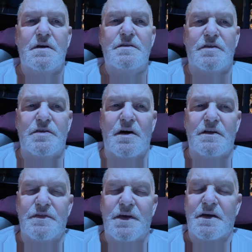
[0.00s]
The thought
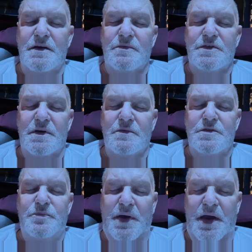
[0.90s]
of that, it was, it
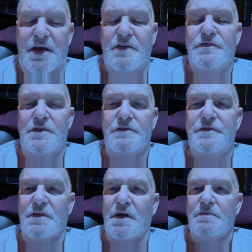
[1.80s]
was painful
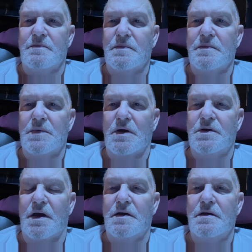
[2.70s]
for them,
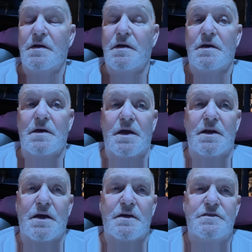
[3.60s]
okay? And
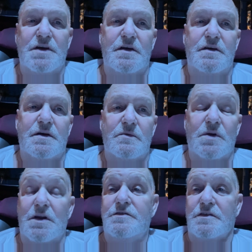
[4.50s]
I can tell you that
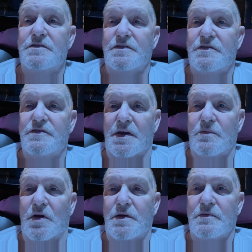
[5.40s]
religion's the same
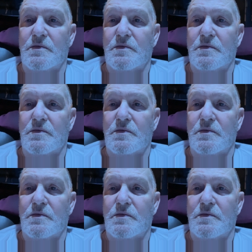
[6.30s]
way.